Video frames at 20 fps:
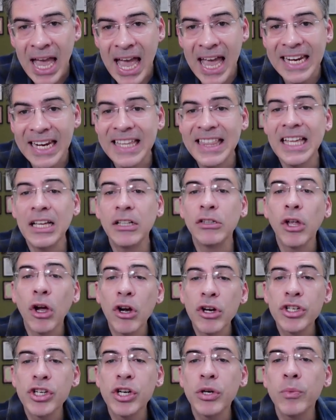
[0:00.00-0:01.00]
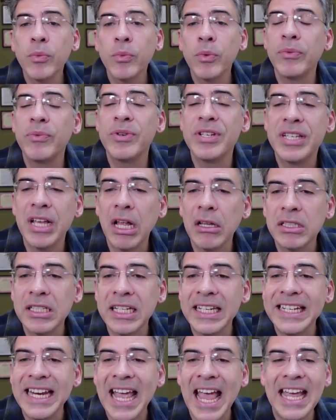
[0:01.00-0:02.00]
Anything larger will
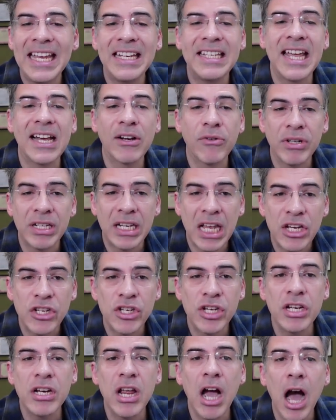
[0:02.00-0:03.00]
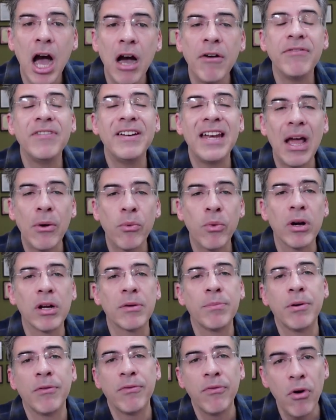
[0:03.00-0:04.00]
result in a degradation of
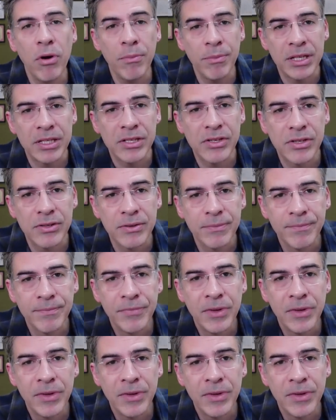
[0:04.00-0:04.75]
network performance.